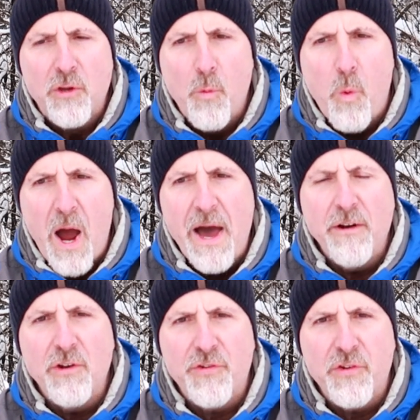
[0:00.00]
to
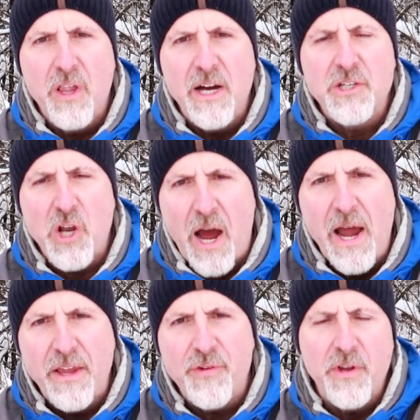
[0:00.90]
water, slush,
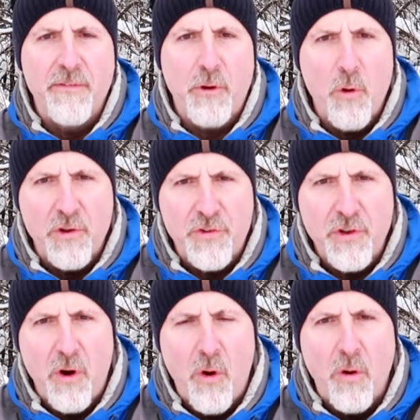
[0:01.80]
ice, and of course
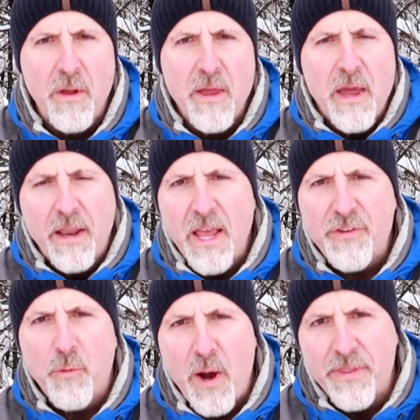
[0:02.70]
snow. And
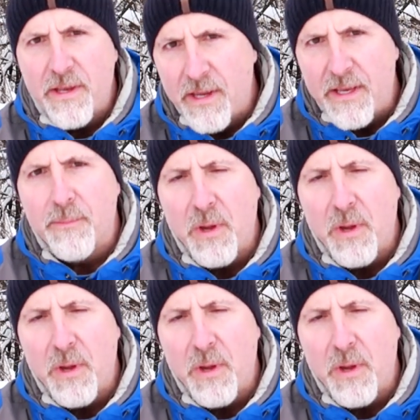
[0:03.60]
that's why they need to